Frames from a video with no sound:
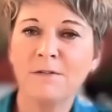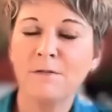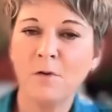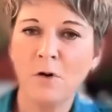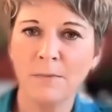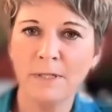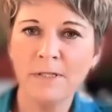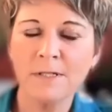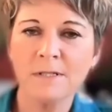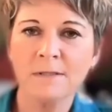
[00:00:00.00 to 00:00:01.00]

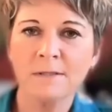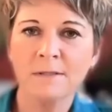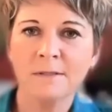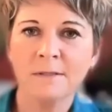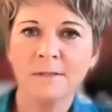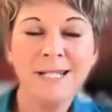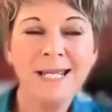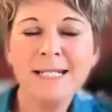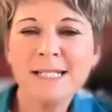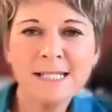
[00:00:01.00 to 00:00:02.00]
formless. You
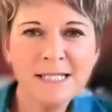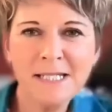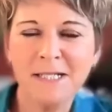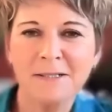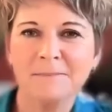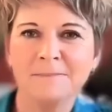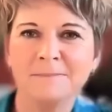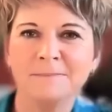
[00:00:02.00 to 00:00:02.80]
can't see it.